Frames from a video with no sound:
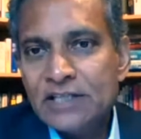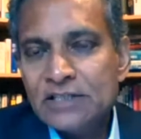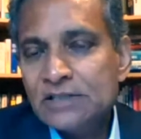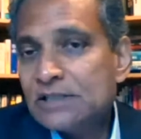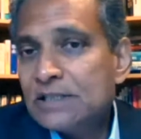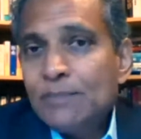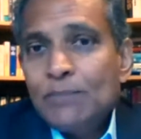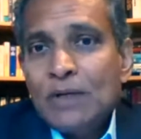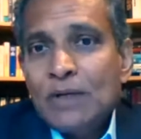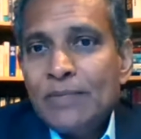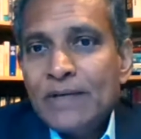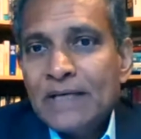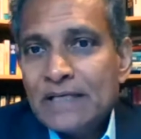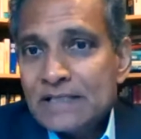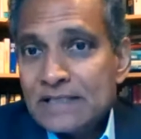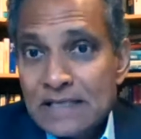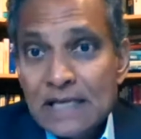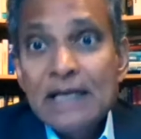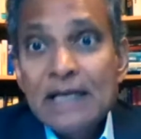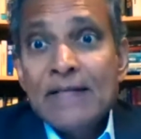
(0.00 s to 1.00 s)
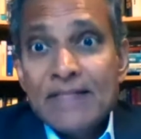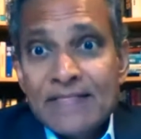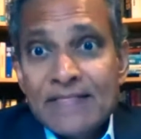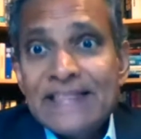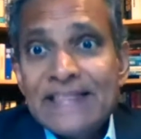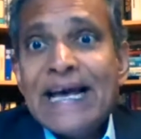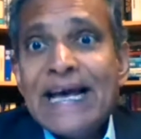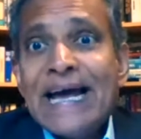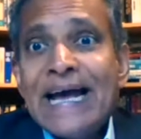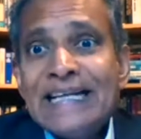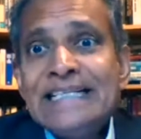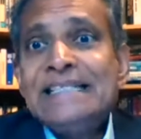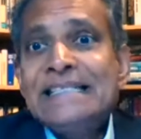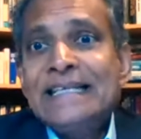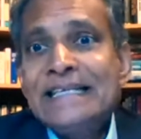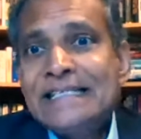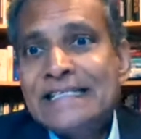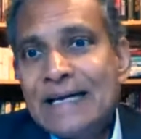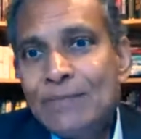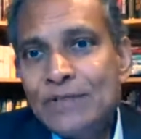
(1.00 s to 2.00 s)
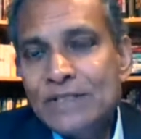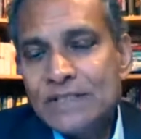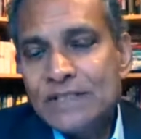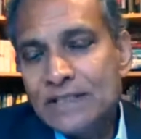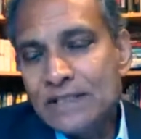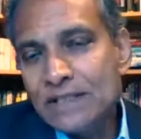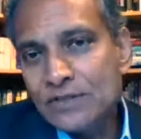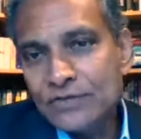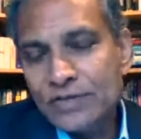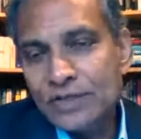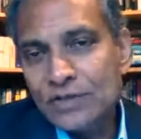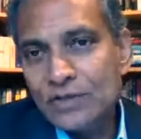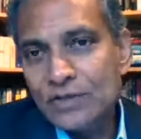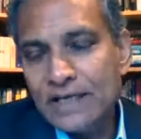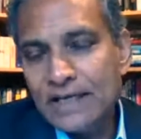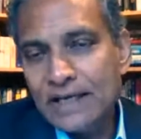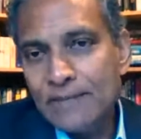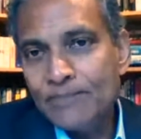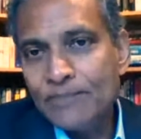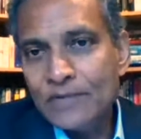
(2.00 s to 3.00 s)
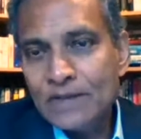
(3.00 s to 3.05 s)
simply because that is the established industry today.